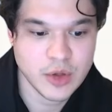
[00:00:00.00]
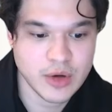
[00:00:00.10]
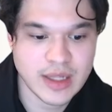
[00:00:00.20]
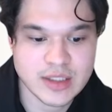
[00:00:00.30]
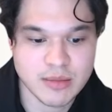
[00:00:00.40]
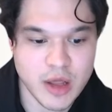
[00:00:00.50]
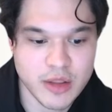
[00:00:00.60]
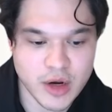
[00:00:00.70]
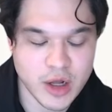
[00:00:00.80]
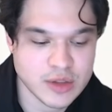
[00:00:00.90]
You can add some
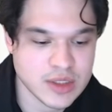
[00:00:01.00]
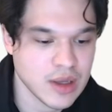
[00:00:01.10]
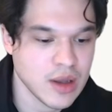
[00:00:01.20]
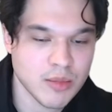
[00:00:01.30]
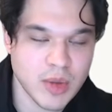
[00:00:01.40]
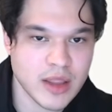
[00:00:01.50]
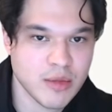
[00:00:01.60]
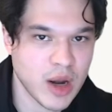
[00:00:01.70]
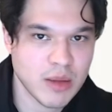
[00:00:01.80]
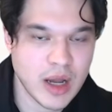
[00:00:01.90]
other notes, but the
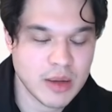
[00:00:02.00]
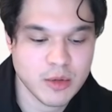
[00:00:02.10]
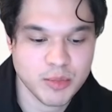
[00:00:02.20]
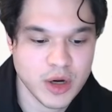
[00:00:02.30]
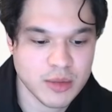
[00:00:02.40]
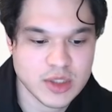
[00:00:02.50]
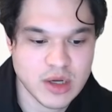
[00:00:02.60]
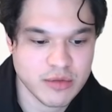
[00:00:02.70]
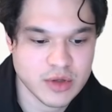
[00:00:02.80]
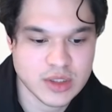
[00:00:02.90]
Brand Bible pretty much
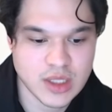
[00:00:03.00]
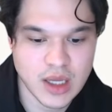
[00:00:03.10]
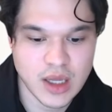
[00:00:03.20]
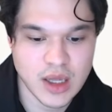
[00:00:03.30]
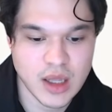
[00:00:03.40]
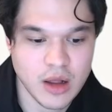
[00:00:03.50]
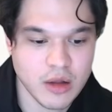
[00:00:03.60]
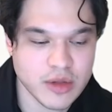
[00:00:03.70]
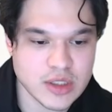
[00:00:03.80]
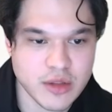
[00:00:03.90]
covers
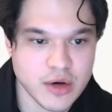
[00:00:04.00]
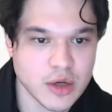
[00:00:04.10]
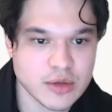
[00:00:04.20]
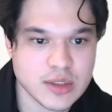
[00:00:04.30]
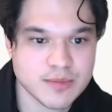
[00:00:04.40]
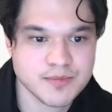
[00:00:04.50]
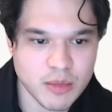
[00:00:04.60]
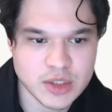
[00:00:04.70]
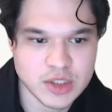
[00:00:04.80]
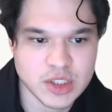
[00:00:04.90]
all these other notes. Pretty
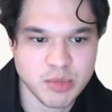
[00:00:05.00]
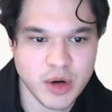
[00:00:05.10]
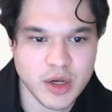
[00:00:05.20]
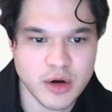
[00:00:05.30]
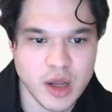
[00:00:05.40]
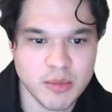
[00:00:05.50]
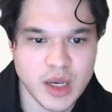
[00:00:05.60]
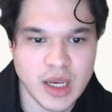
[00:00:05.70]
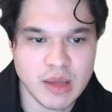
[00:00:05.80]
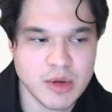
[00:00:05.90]
much just put your
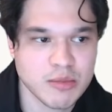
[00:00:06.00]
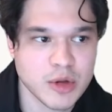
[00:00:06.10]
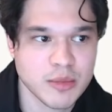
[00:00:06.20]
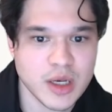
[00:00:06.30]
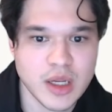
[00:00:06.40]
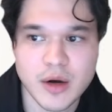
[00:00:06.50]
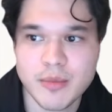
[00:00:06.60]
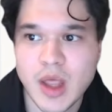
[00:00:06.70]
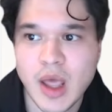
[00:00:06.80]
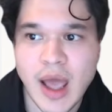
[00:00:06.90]
company name and blurb in
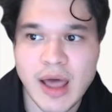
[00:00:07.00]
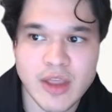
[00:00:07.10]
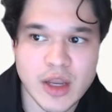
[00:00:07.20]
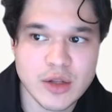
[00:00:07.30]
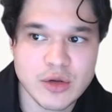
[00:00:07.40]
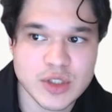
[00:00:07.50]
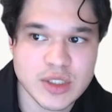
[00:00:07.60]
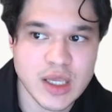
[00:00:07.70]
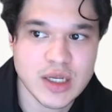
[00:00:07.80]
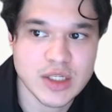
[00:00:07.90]
here, and then you
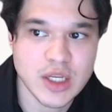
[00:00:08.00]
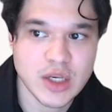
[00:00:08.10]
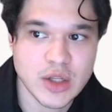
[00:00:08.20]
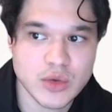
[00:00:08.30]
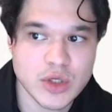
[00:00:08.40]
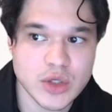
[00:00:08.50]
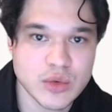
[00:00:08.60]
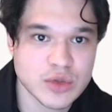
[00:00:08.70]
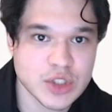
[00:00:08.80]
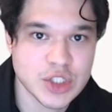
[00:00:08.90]
just continue
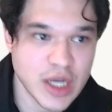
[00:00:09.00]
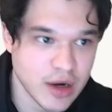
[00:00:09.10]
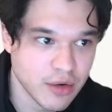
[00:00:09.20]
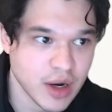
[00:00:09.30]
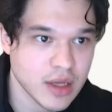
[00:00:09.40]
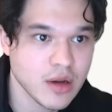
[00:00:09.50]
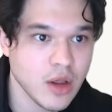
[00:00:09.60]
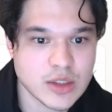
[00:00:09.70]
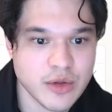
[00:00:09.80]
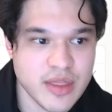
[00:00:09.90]
to generate.
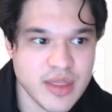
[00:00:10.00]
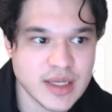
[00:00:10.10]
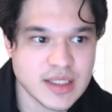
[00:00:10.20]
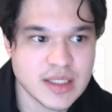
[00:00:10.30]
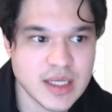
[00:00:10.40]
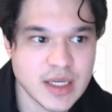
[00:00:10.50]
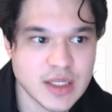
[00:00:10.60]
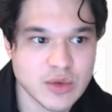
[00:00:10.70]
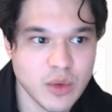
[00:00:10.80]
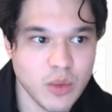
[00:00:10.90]
So this
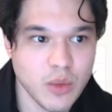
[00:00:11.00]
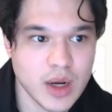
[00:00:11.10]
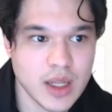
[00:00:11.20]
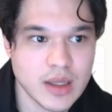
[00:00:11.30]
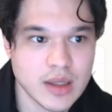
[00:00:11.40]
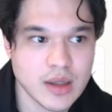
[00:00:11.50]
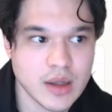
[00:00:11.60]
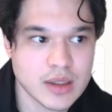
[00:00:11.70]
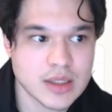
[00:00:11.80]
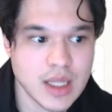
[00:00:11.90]
is what it
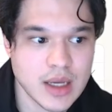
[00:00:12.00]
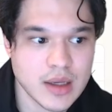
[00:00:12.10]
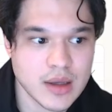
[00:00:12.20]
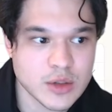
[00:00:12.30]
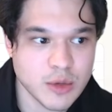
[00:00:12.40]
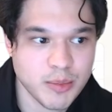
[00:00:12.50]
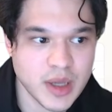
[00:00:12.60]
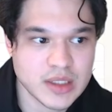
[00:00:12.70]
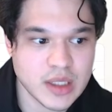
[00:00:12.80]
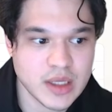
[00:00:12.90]
looks like. So
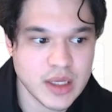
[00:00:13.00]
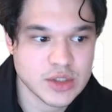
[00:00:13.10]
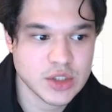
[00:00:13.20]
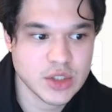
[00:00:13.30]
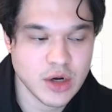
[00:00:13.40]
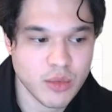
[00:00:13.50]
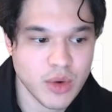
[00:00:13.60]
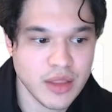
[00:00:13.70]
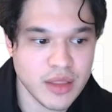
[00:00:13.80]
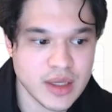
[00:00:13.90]
basically, it's just gonna
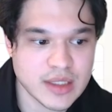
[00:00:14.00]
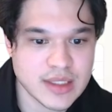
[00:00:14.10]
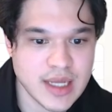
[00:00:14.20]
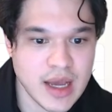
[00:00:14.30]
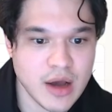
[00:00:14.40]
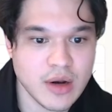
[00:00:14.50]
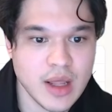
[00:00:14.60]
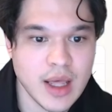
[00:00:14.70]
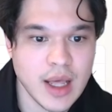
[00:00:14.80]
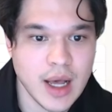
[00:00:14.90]
run things down.
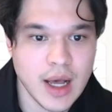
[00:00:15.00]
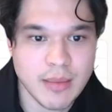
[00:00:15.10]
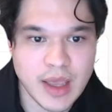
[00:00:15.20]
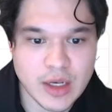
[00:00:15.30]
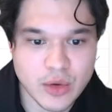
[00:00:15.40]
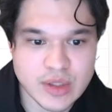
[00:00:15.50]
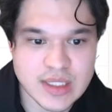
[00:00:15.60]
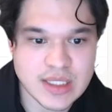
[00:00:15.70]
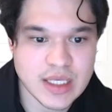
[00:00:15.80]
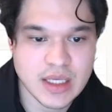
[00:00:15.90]
And you can
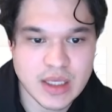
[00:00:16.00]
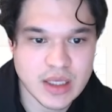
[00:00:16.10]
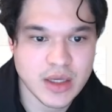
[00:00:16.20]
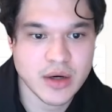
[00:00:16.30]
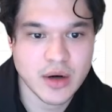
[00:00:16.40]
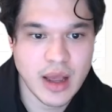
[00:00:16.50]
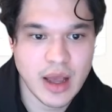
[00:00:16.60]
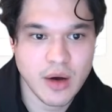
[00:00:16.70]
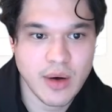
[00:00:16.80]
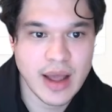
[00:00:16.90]
see here
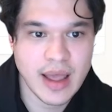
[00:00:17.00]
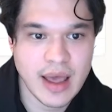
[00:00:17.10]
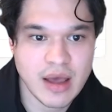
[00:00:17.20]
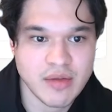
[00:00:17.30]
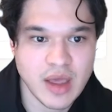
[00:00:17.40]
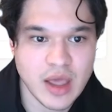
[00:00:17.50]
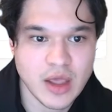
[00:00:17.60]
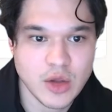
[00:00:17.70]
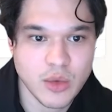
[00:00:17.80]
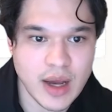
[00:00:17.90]
how I have
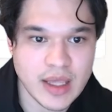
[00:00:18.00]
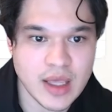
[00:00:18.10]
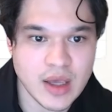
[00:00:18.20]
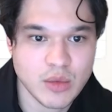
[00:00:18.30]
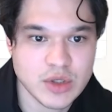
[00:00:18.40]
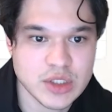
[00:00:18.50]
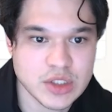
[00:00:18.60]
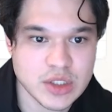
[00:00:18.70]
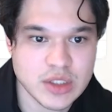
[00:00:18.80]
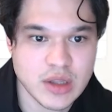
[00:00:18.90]
a UI kit, which is
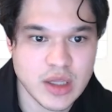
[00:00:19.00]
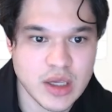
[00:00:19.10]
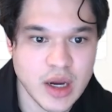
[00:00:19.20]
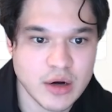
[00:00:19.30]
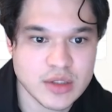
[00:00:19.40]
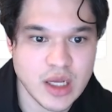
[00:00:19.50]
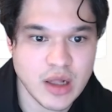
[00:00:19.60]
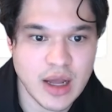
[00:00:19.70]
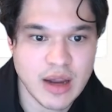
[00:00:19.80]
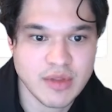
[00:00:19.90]
just the
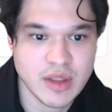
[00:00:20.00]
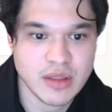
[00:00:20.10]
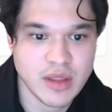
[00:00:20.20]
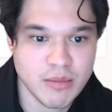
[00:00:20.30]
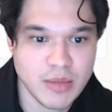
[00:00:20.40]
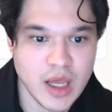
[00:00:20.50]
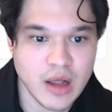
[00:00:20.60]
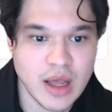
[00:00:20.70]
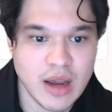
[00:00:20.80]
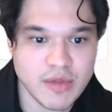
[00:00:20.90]
carousel. I have the
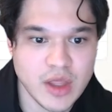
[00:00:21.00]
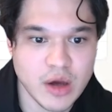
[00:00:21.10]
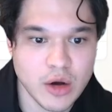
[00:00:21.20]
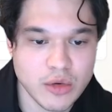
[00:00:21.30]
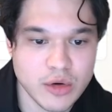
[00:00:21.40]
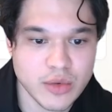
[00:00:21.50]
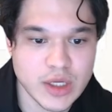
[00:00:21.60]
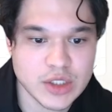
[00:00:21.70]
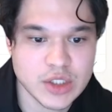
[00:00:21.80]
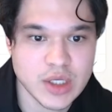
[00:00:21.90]
thumbnail, I have the Odin
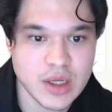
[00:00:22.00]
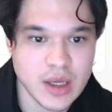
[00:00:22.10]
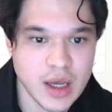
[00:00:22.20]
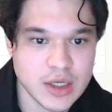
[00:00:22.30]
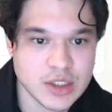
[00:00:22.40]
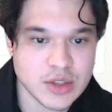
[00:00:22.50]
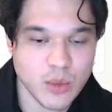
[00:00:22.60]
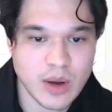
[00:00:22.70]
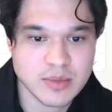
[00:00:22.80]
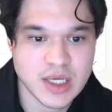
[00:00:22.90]
reach, just the
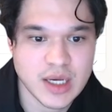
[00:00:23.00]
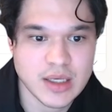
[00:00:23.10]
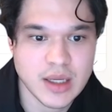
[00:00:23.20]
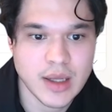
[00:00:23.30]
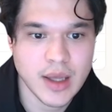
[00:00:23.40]
website.